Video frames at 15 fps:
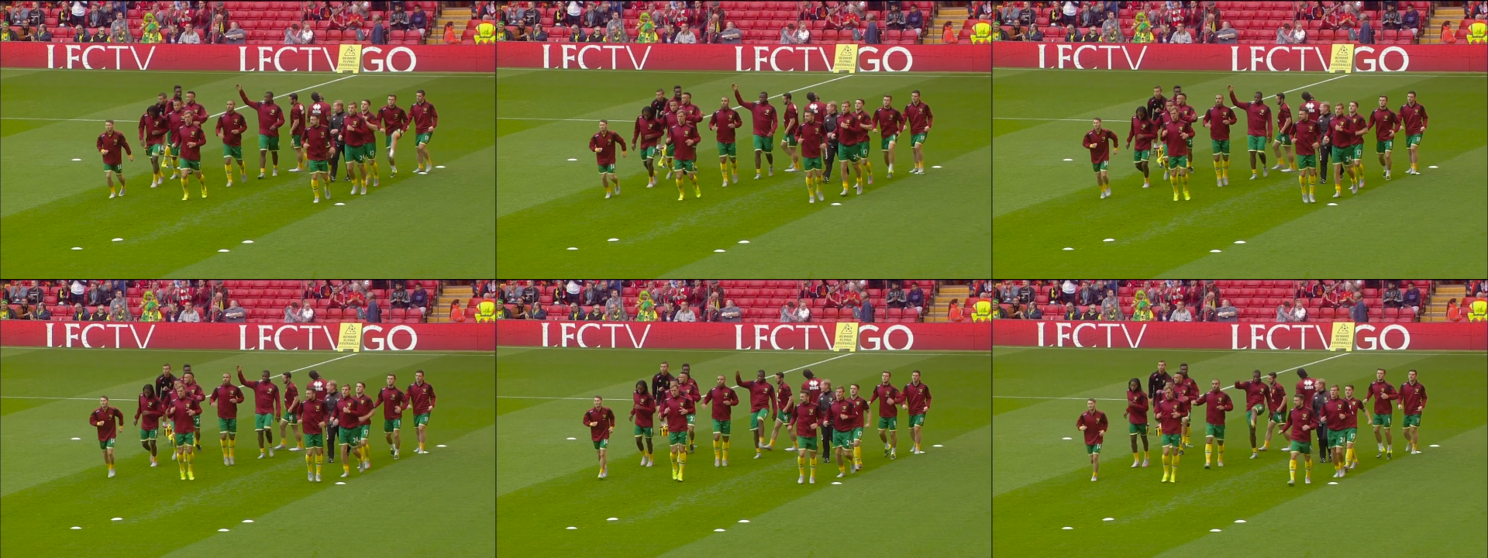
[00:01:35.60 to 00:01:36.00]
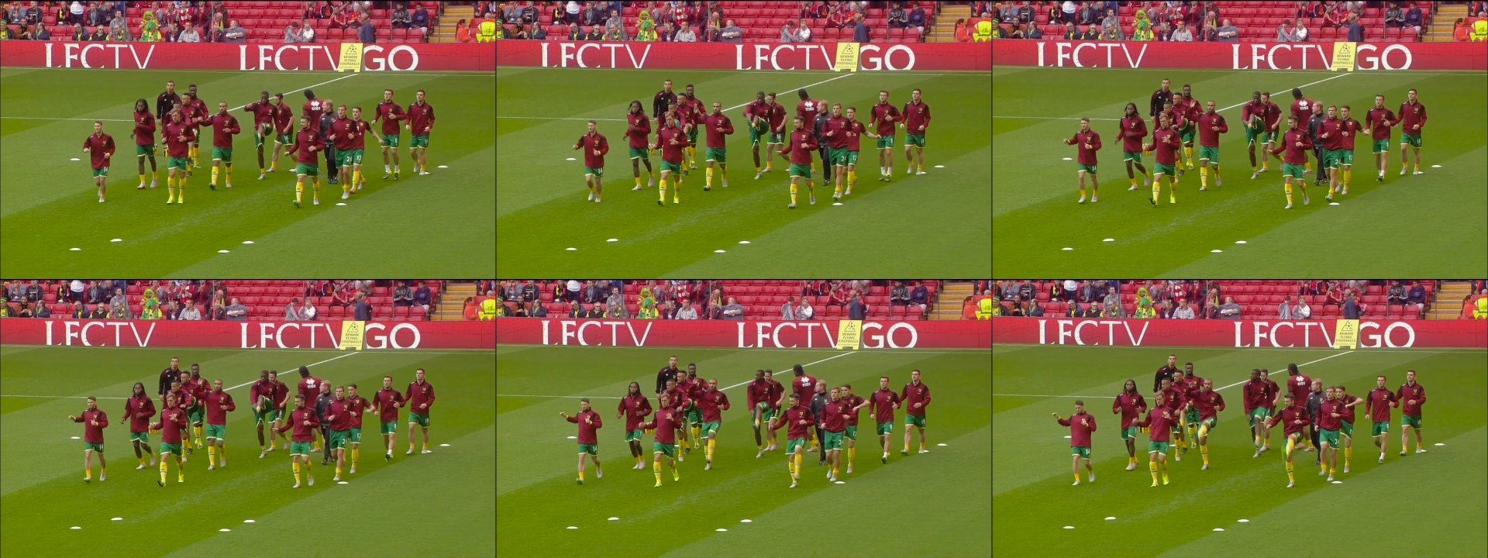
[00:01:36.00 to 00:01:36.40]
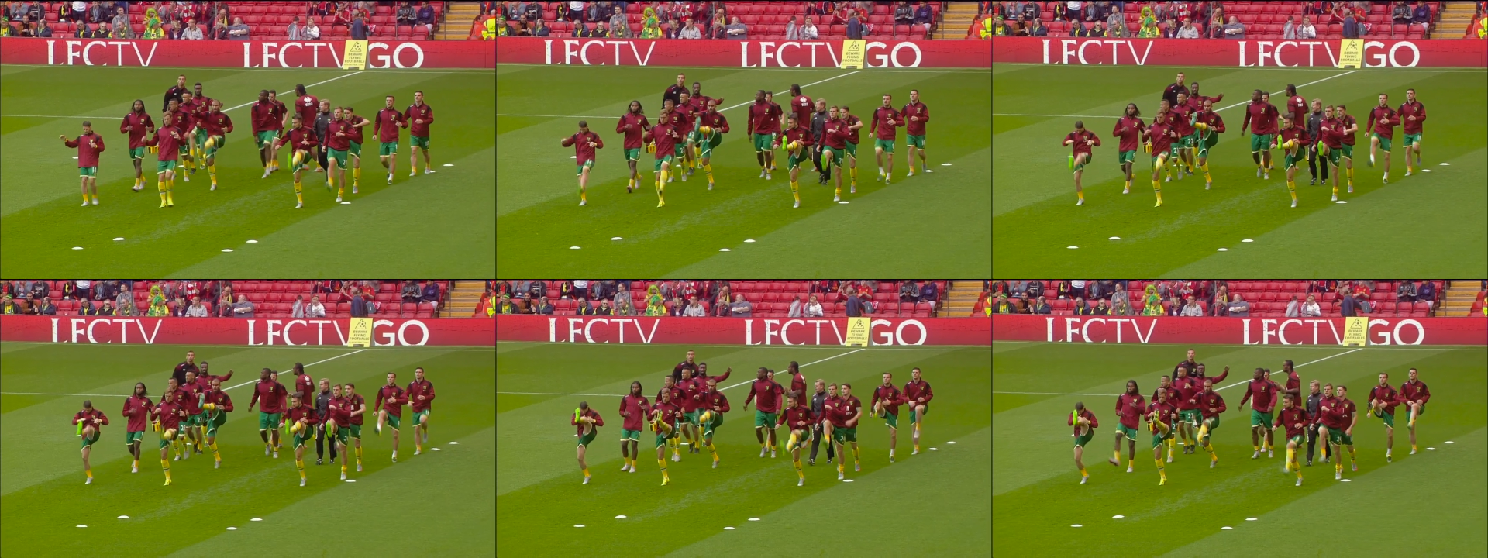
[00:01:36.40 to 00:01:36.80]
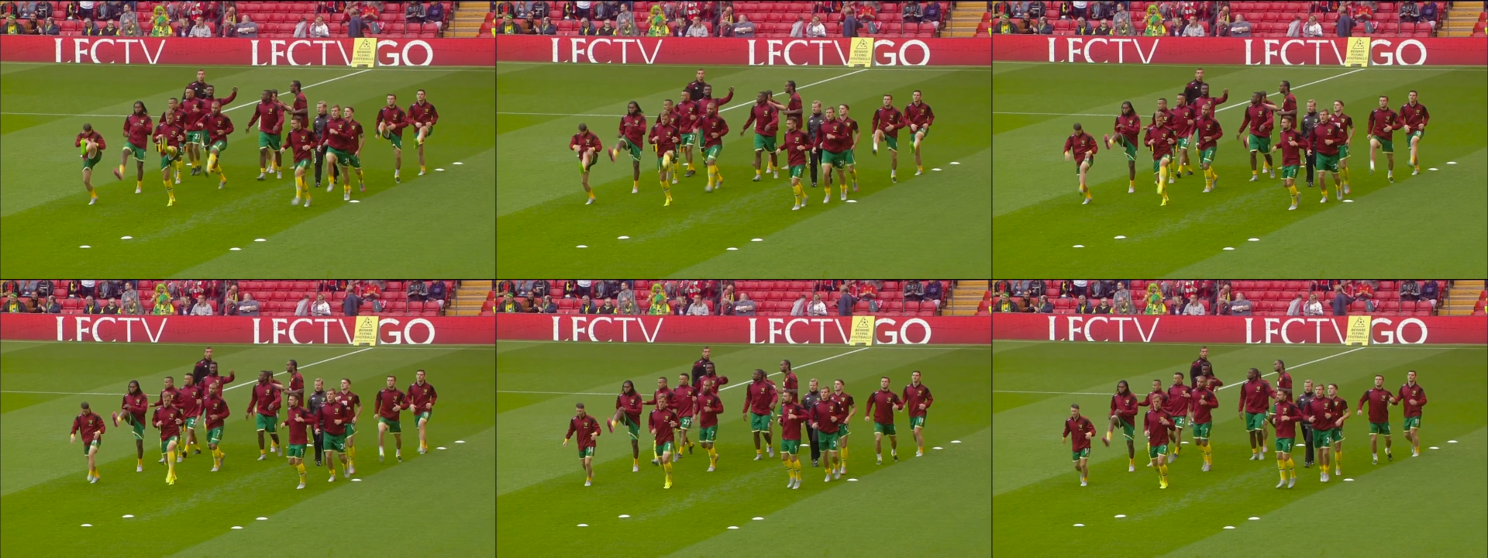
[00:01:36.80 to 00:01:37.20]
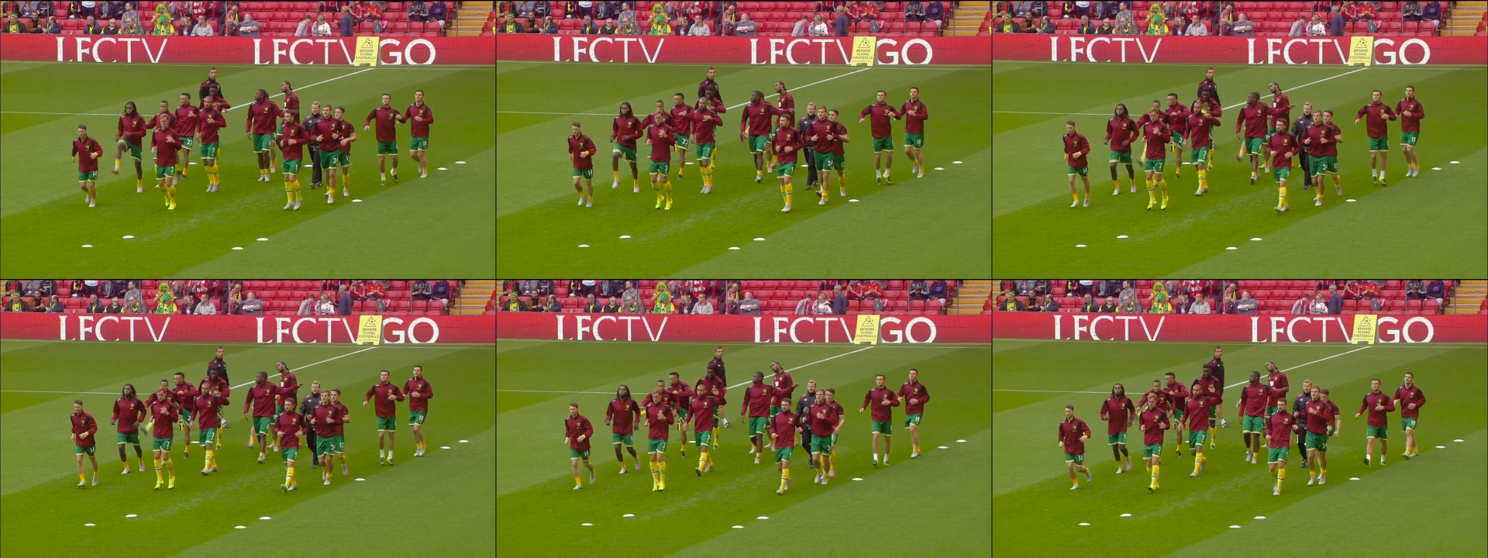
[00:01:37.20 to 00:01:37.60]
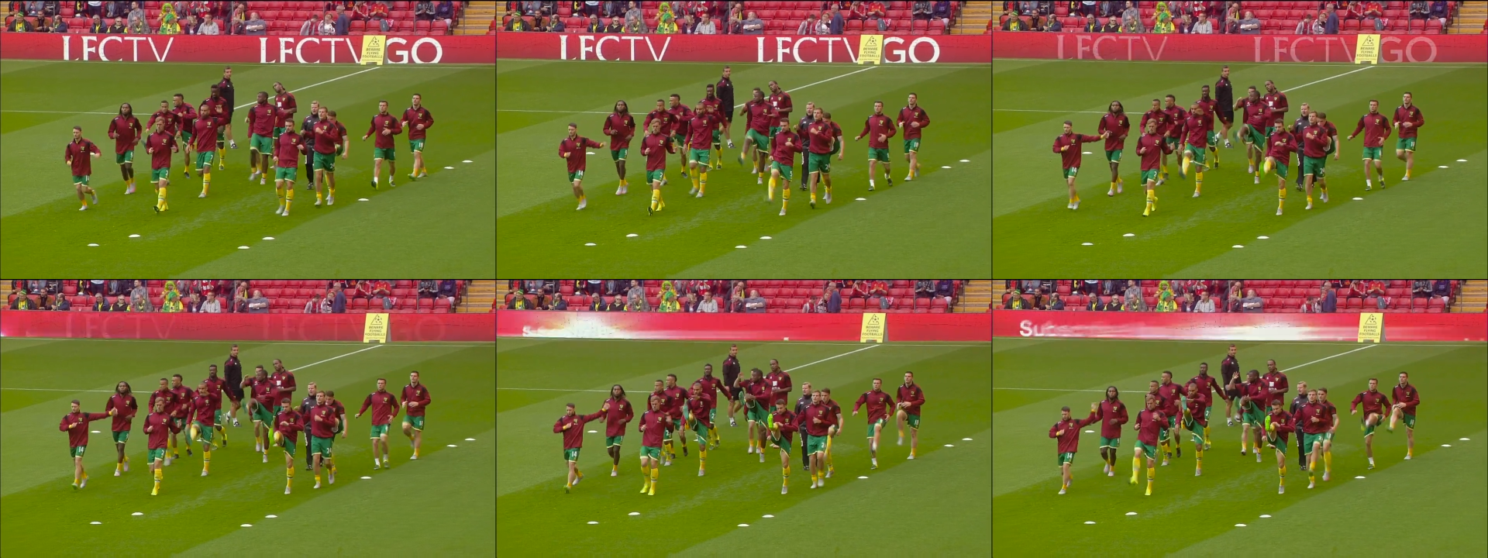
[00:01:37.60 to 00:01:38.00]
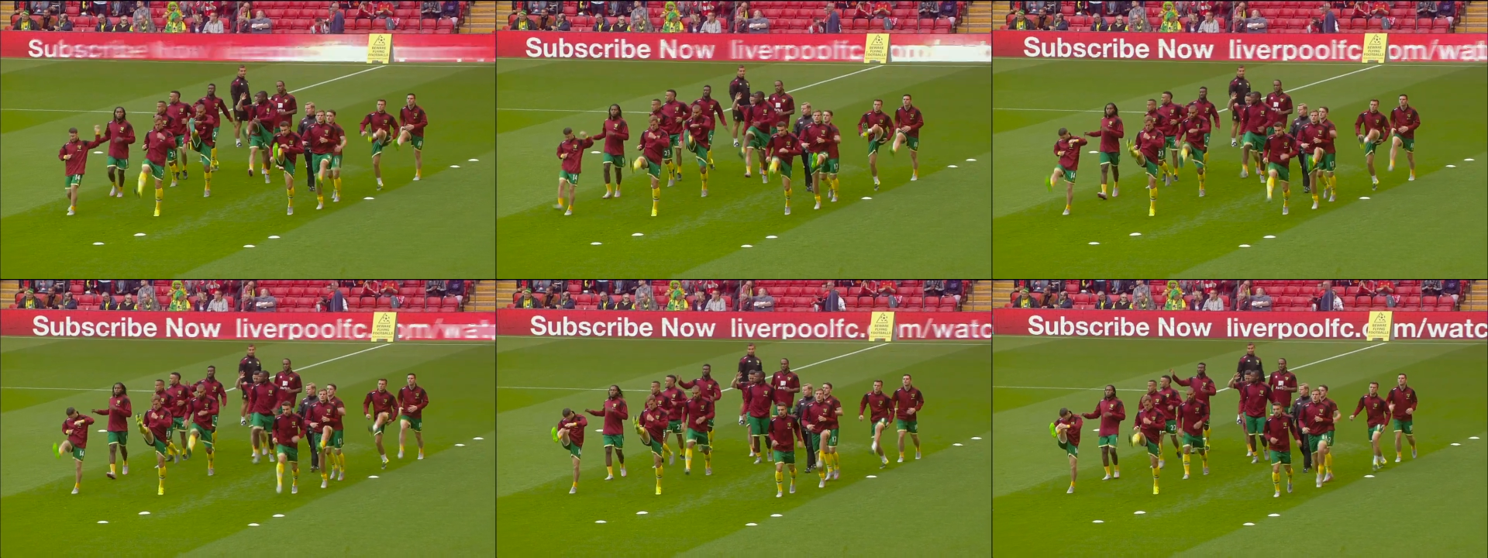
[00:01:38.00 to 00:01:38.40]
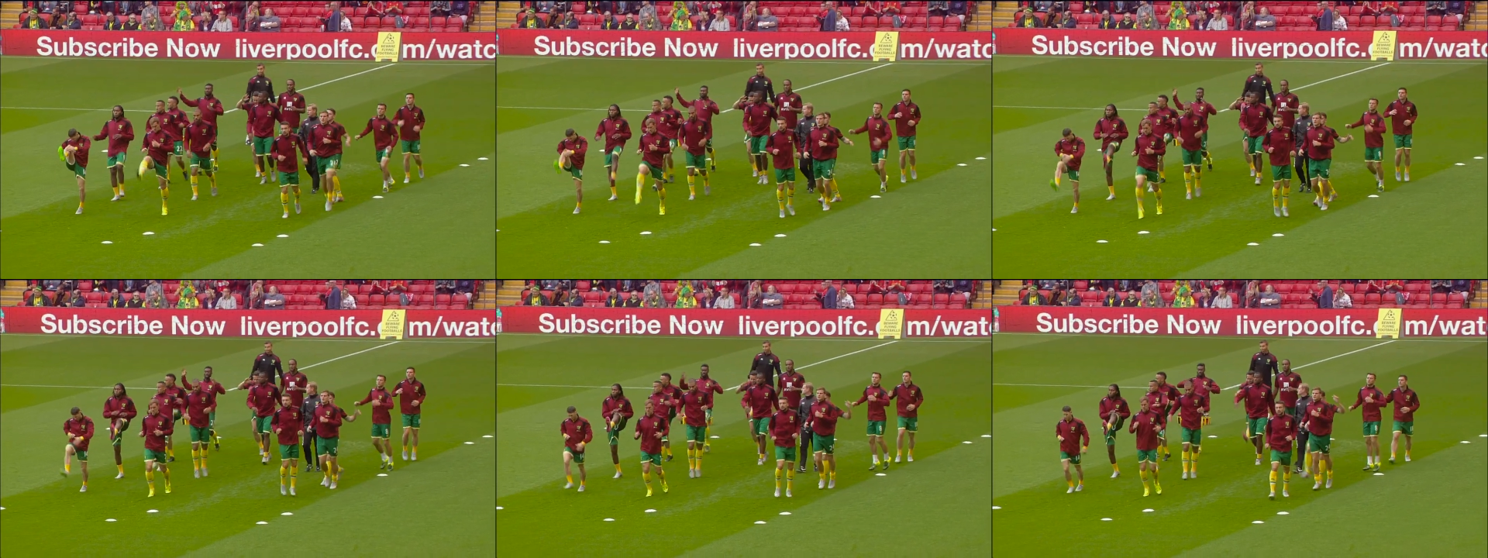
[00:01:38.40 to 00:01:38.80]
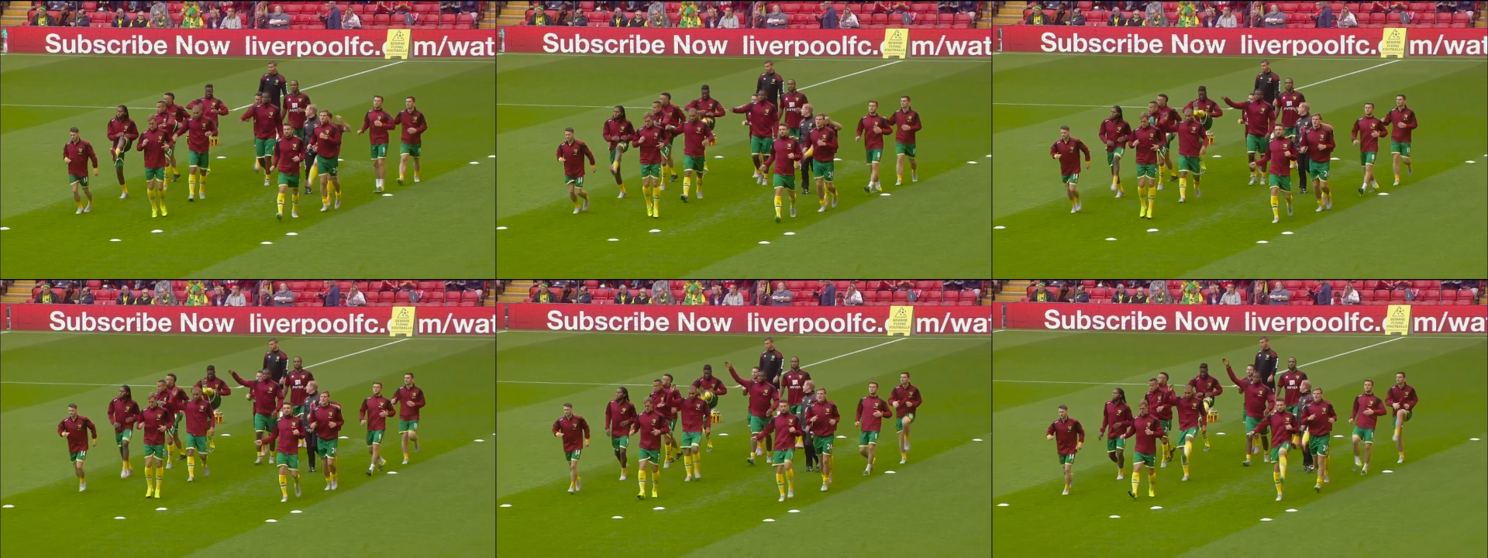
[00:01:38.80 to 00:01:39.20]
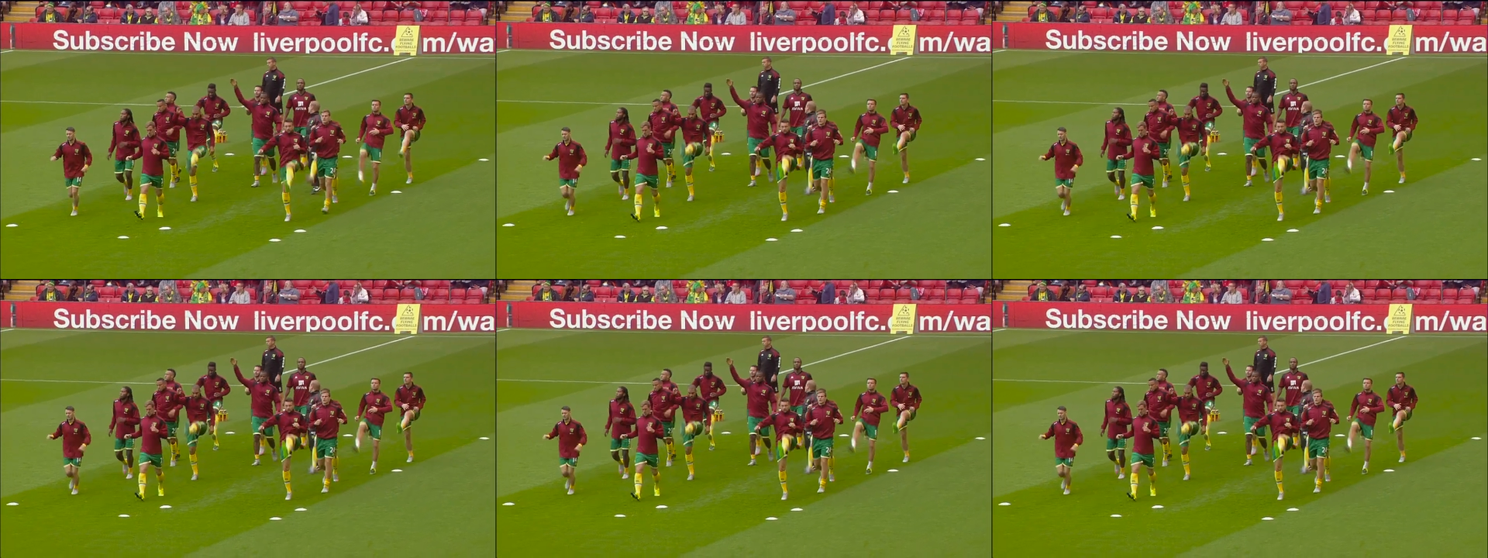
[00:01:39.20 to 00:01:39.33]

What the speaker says: [unreadable: no face in view]